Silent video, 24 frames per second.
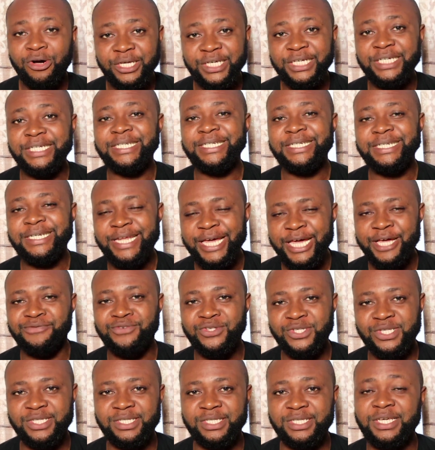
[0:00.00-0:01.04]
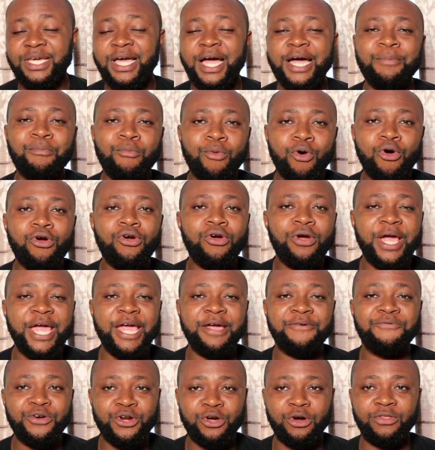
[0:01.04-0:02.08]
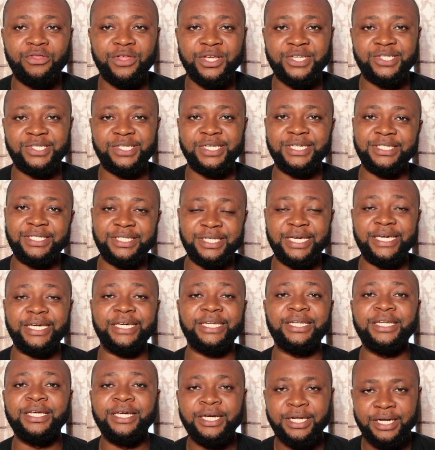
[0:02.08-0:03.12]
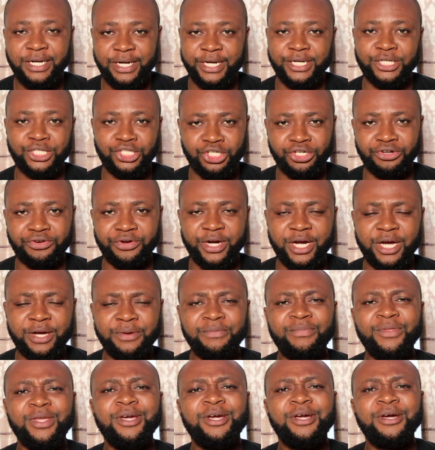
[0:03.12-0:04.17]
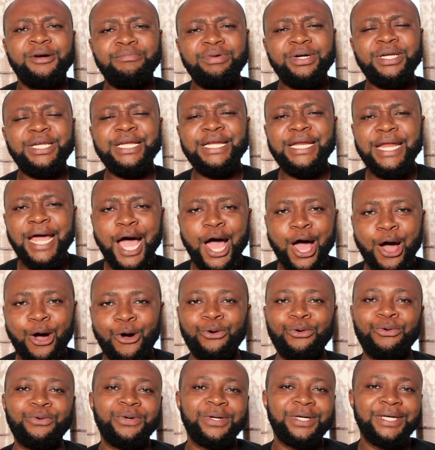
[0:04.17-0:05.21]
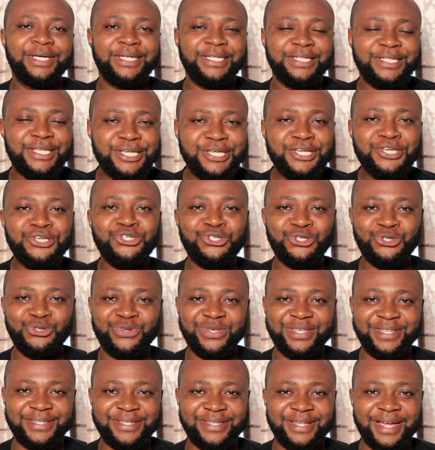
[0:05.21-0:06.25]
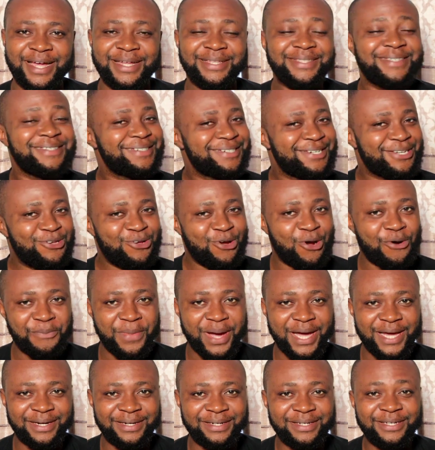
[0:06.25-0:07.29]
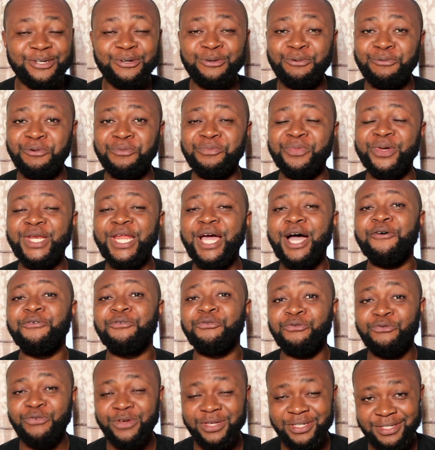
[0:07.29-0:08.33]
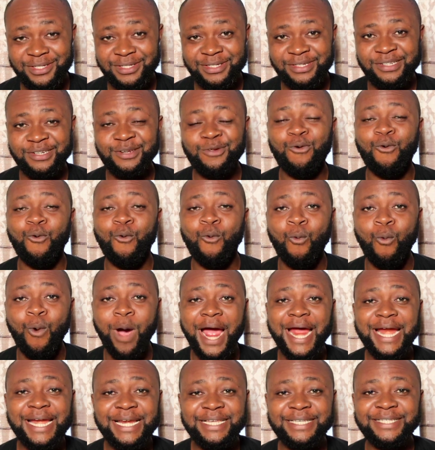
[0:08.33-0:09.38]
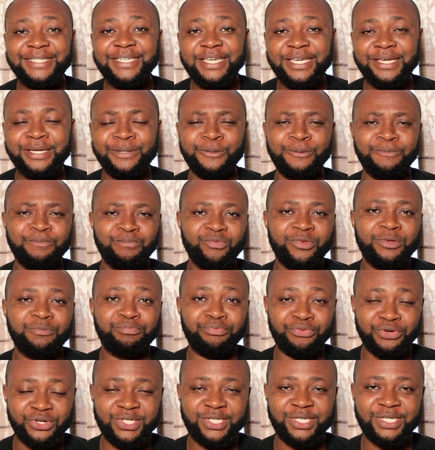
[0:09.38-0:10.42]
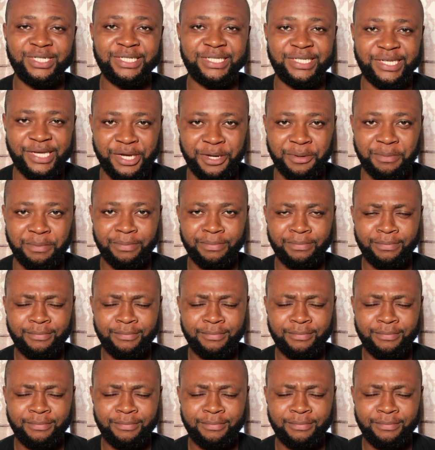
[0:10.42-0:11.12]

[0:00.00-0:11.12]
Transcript: in FCT among every other state in Nigeria. But now, the issue is that the young man will be now facing 1 year prison term.